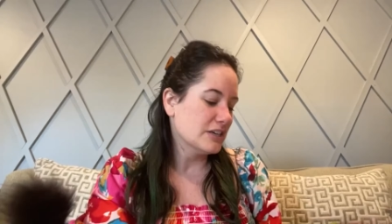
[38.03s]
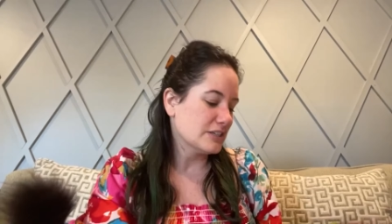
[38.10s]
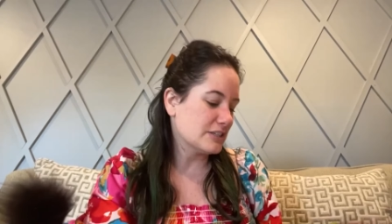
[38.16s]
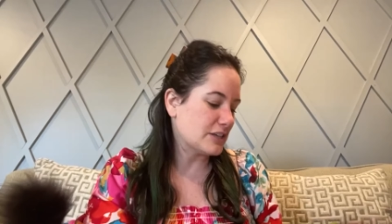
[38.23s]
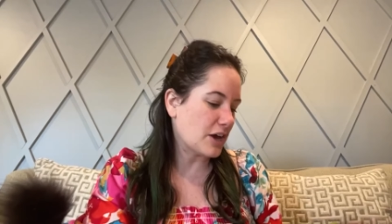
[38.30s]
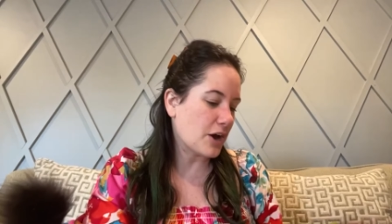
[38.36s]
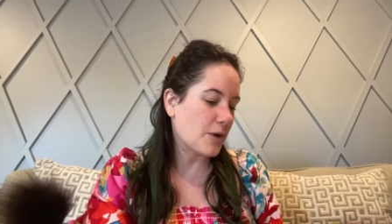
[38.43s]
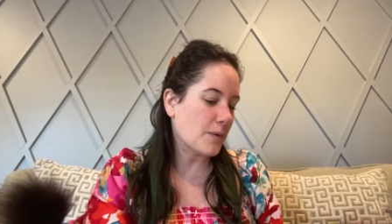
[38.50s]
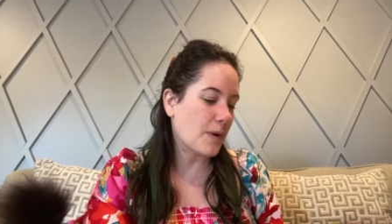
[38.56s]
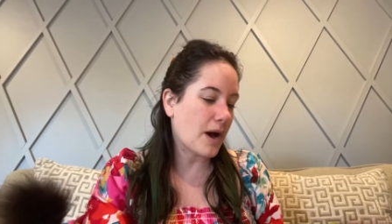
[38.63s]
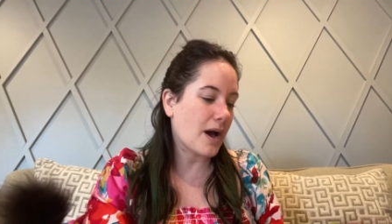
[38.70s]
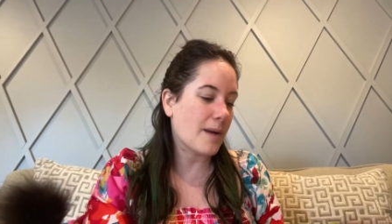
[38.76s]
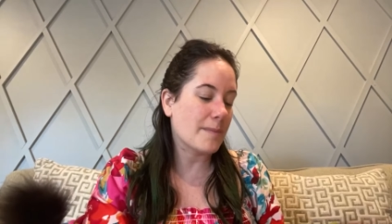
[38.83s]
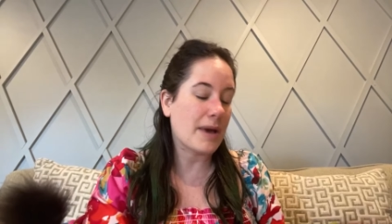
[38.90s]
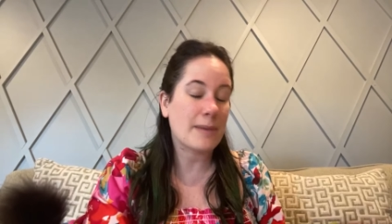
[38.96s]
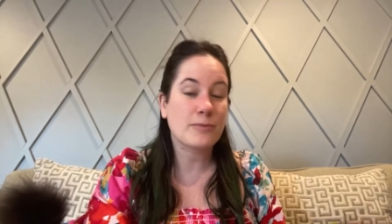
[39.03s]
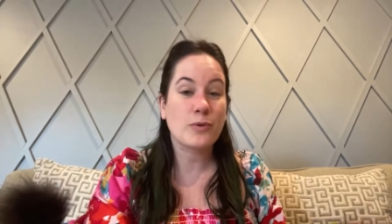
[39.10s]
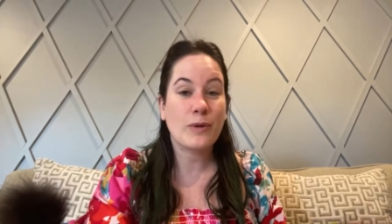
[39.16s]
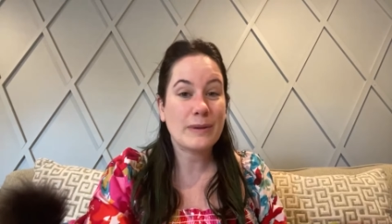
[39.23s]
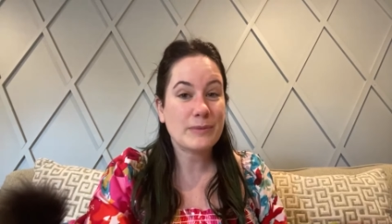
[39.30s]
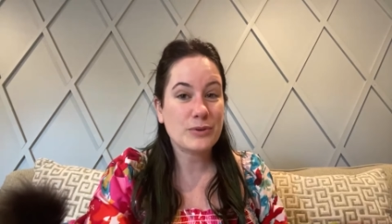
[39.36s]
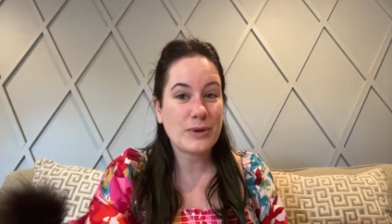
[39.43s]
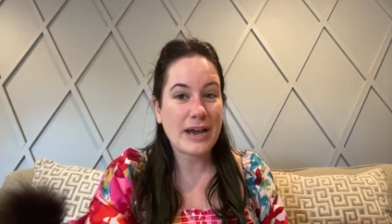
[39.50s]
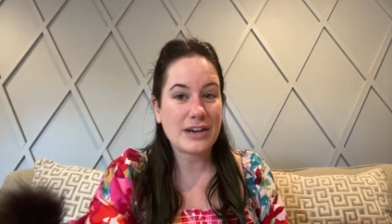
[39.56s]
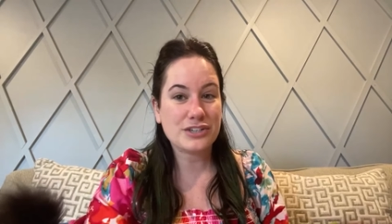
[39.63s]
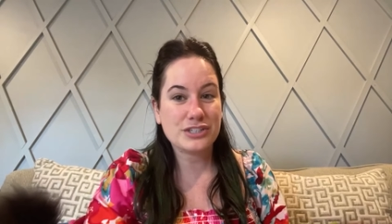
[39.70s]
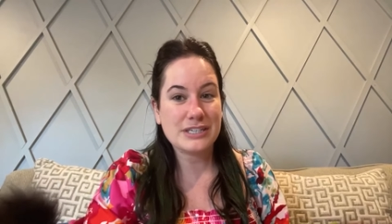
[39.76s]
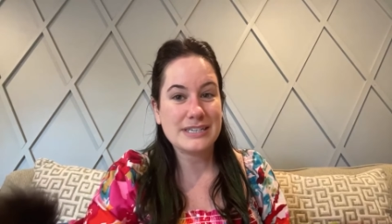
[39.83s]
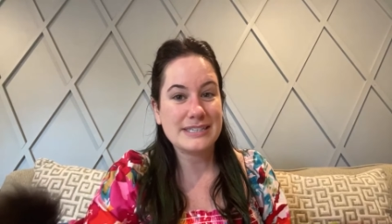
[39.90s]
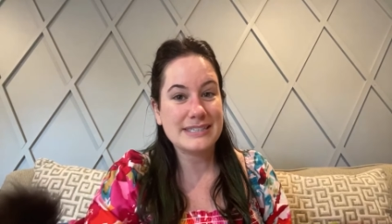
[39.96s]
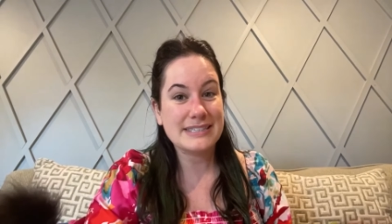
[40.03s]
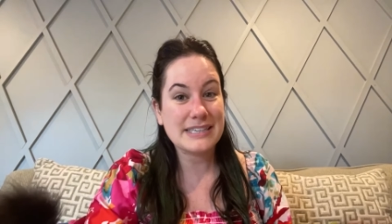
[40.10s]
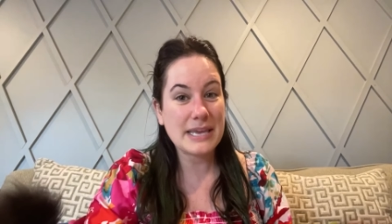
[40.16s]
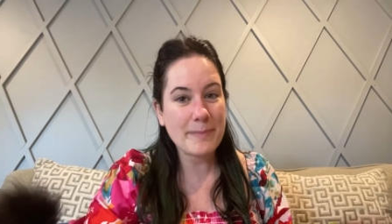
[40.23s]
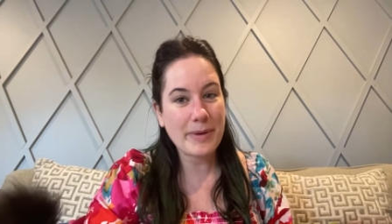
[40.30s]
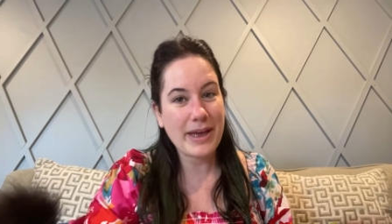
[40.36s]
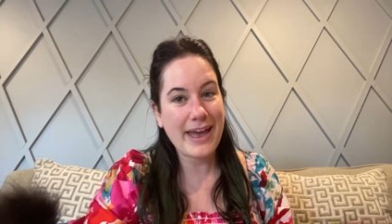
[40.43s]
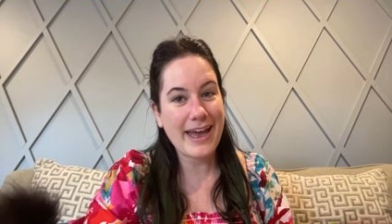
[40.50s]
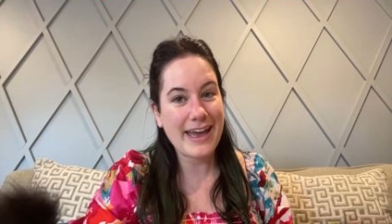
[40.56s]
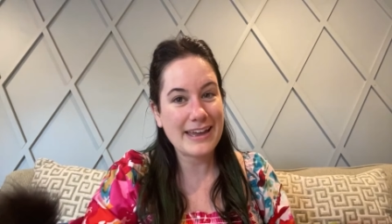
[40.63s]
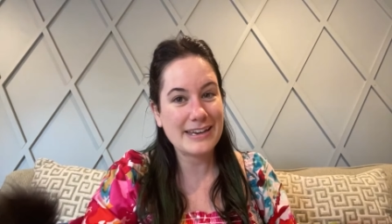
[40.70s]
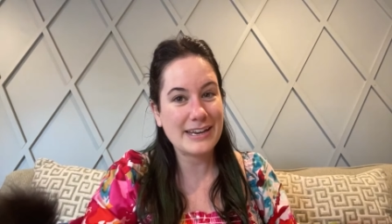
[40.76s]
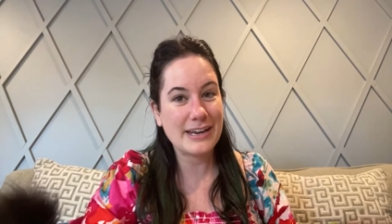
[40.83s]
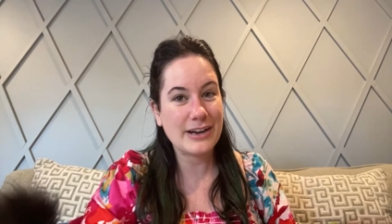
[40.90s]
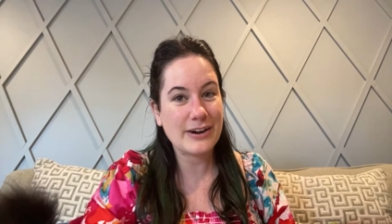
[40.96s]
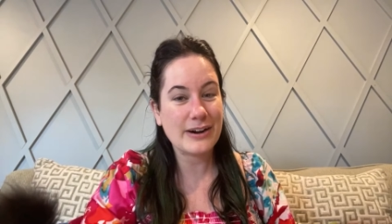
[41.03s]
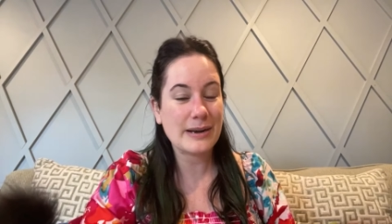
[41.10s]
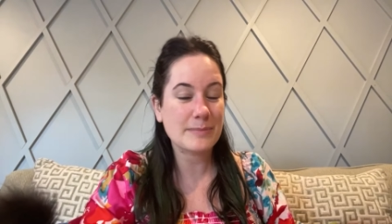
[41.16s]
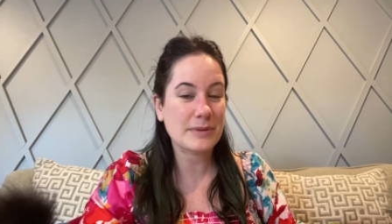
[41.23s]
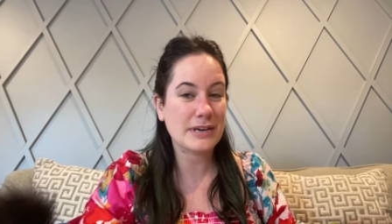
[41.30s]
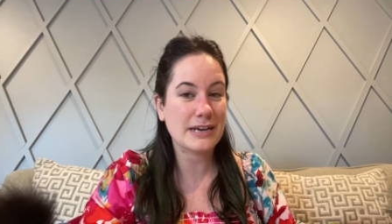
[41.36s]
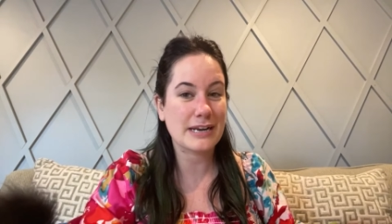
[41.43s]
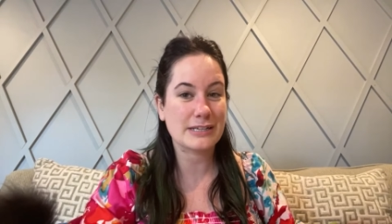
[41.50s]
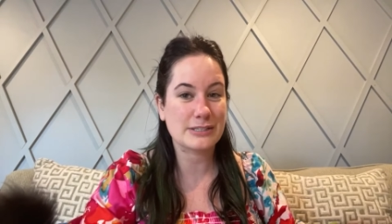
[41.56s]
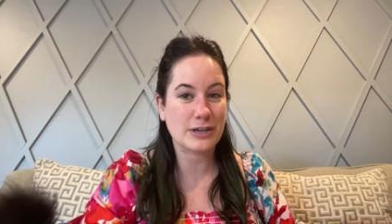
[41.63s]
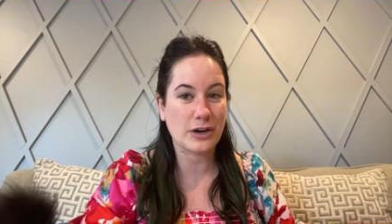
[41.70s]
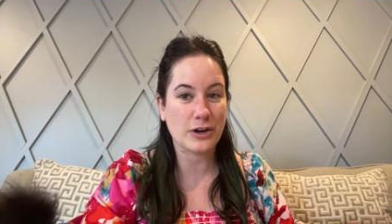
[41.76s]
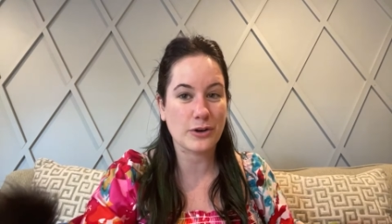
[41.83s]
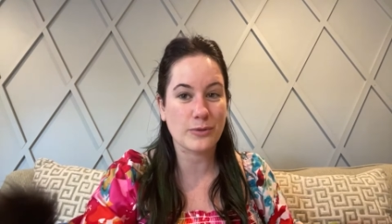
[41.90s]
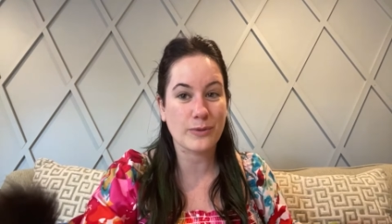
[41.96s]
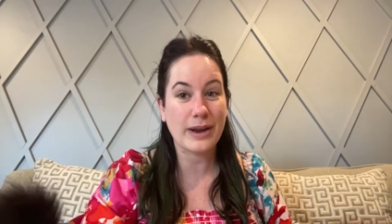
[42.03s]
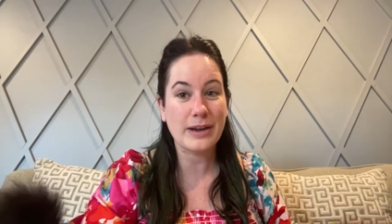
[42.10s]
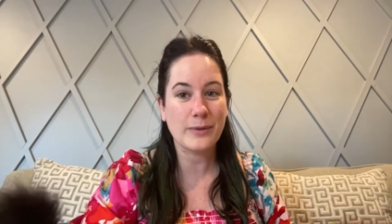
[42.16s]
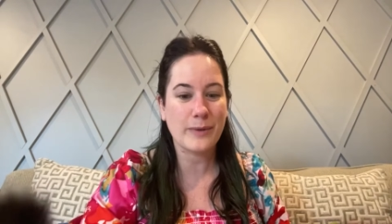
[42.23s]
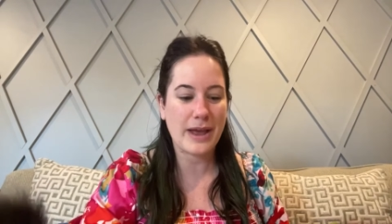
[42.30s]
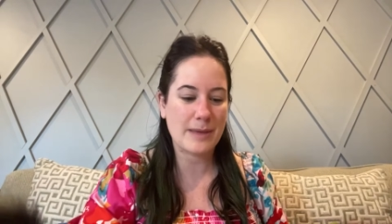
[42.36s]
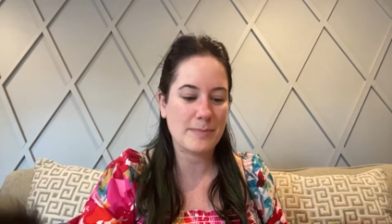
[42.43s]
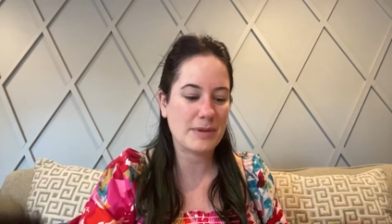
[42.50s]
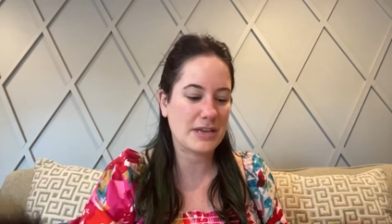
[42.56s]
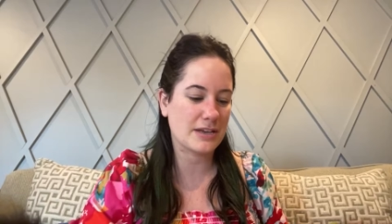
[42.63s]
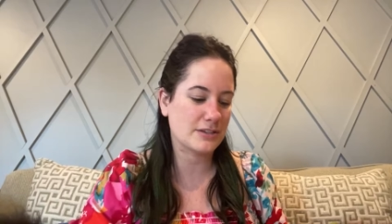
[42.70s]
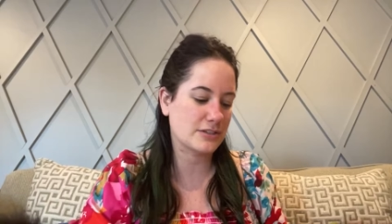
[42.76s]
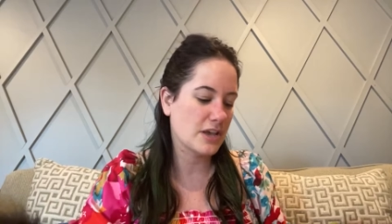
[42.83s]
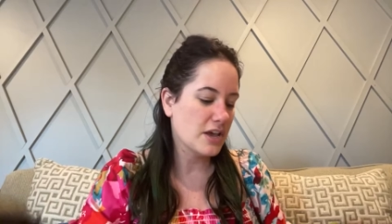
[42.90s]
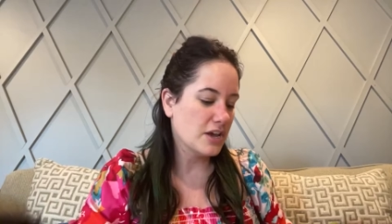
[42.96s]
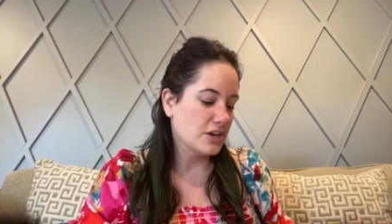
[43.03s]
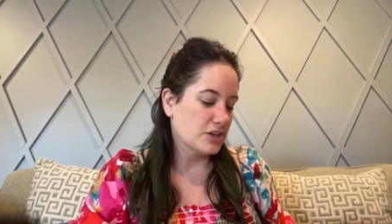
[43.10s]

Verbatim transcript: So um, I'm going to actually skip ahead here and I'm going to get started right away because